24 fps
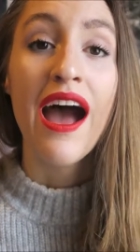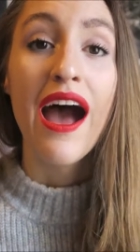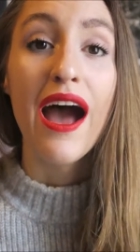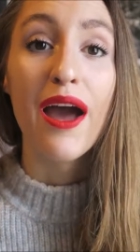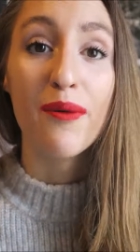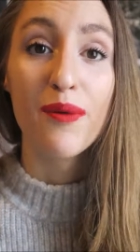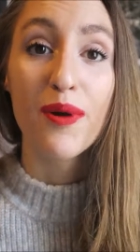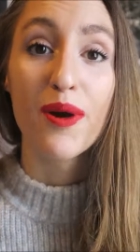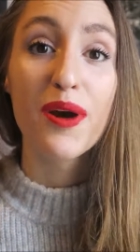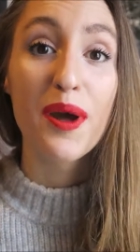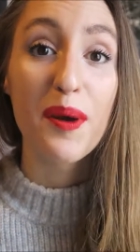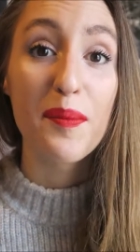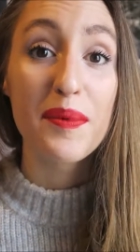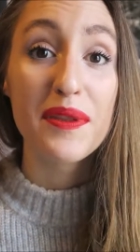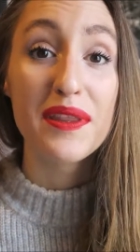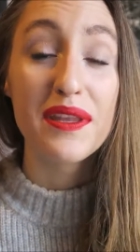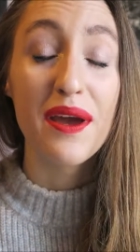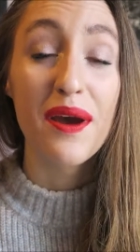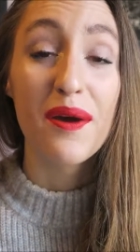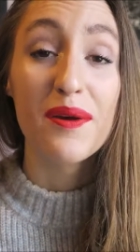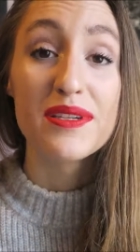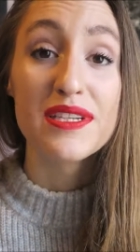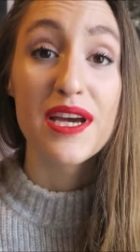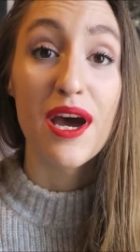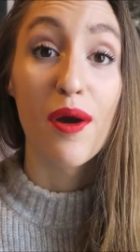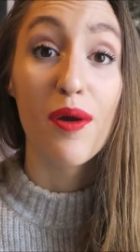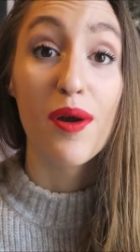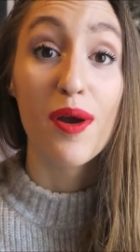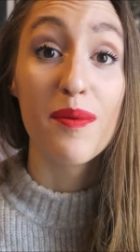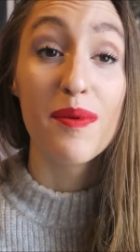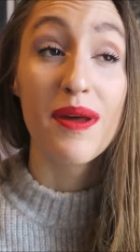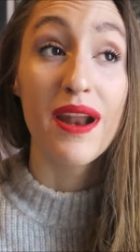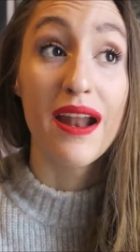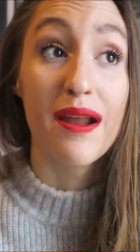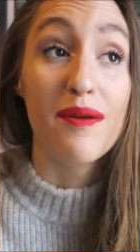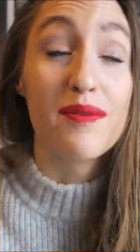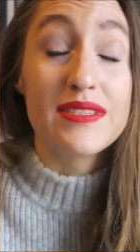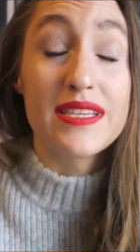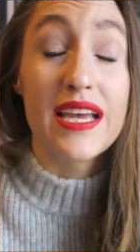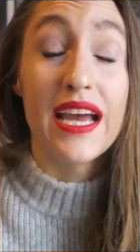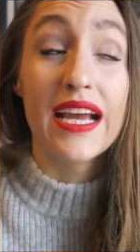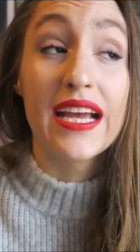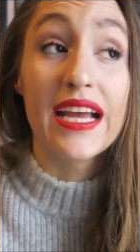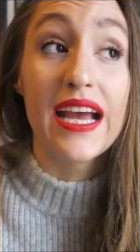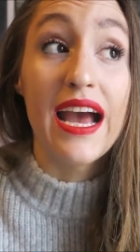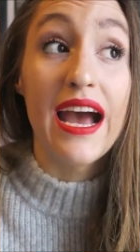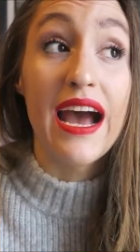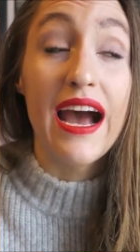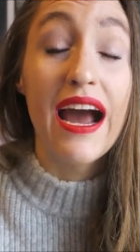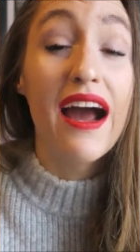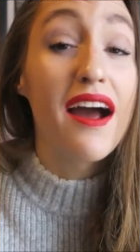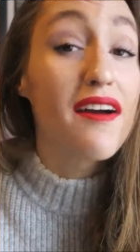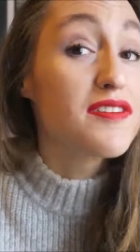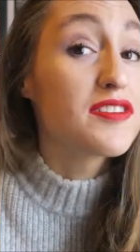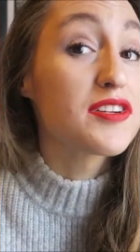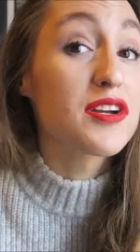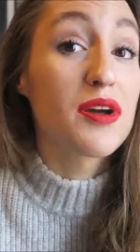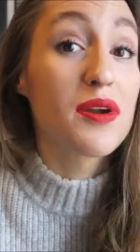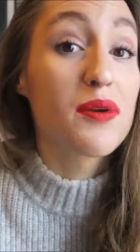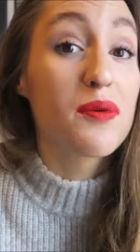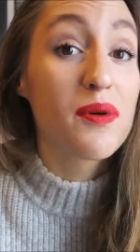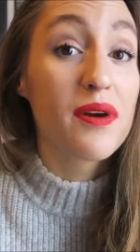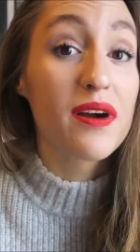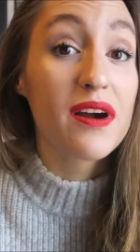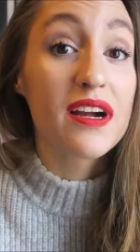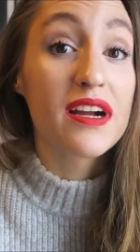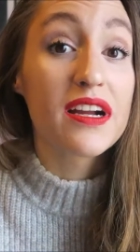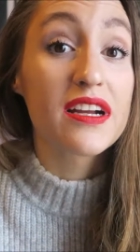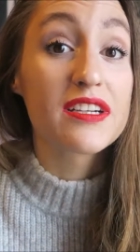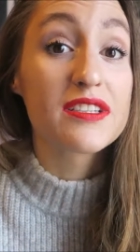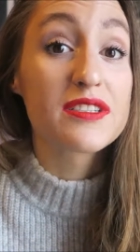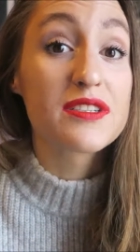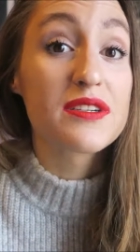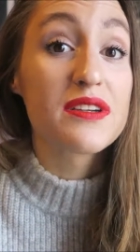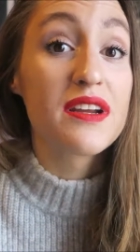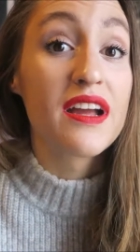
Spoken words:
I woke up in the hotel room and I was like, I have to go to work